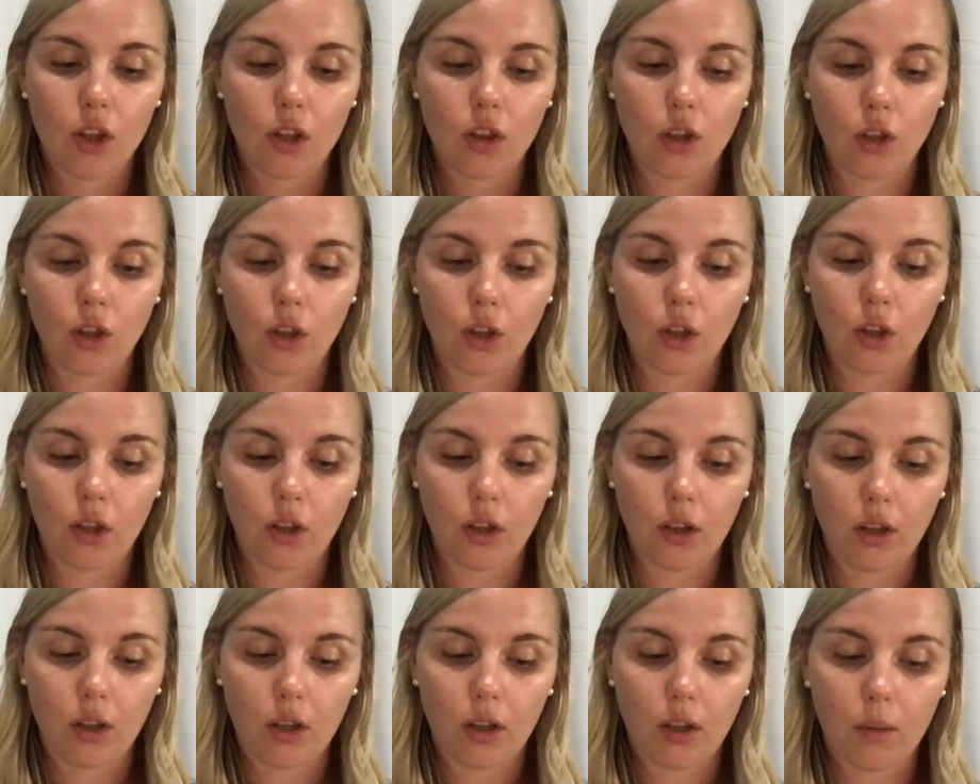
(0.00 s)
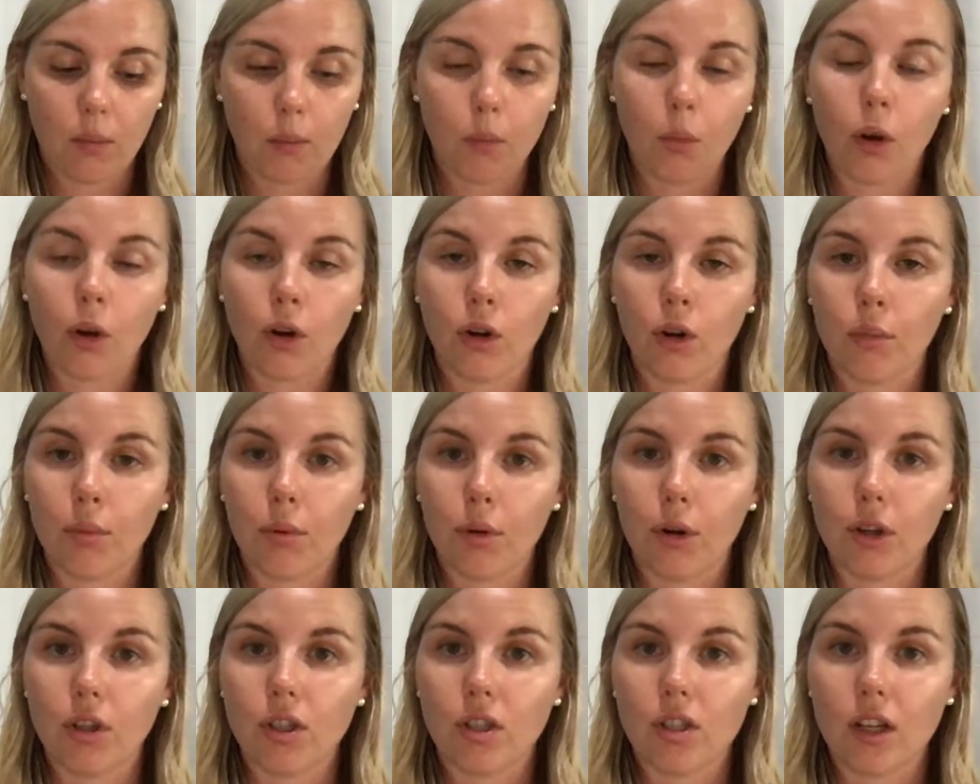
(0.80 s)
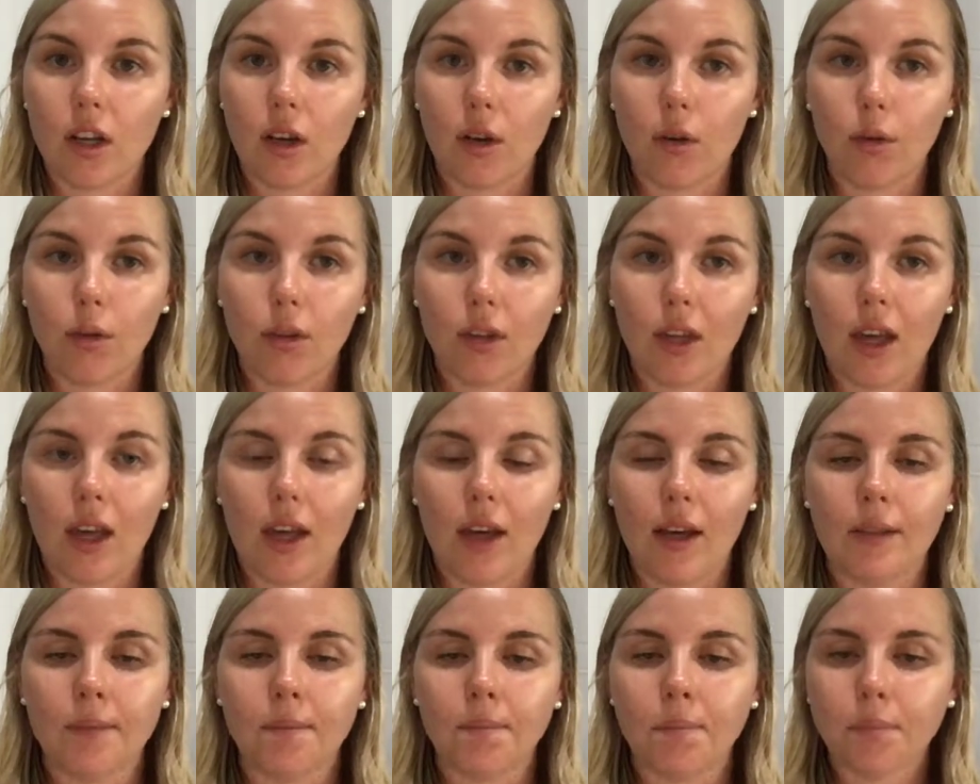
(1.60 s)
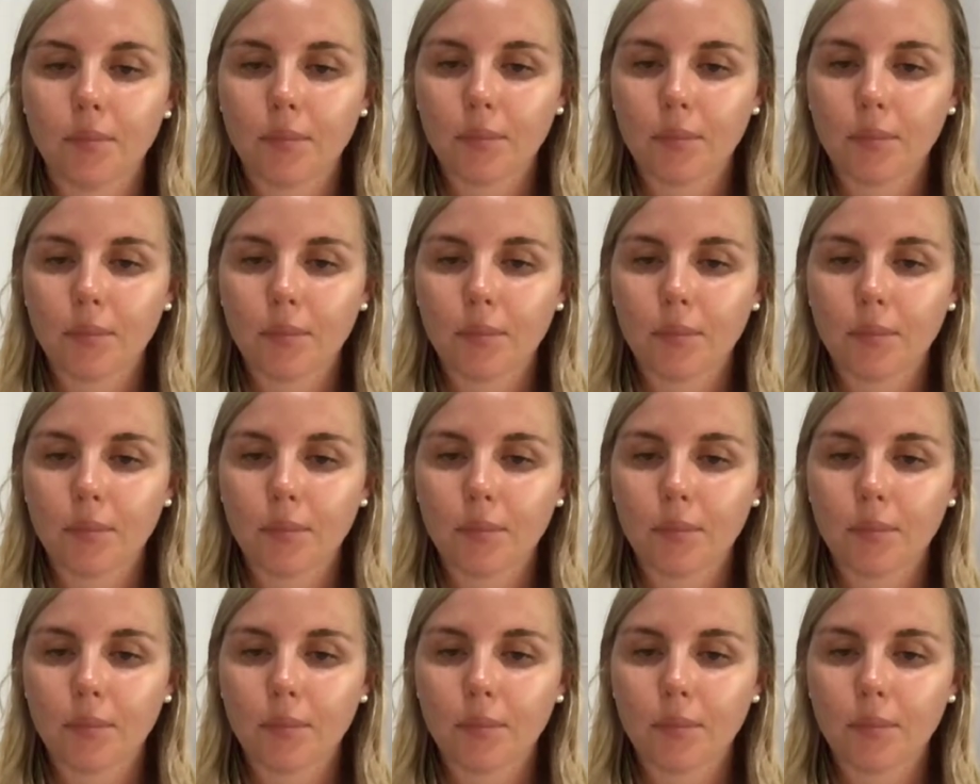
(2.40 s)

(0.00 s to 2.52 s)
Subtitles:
the modern approach to healthcare.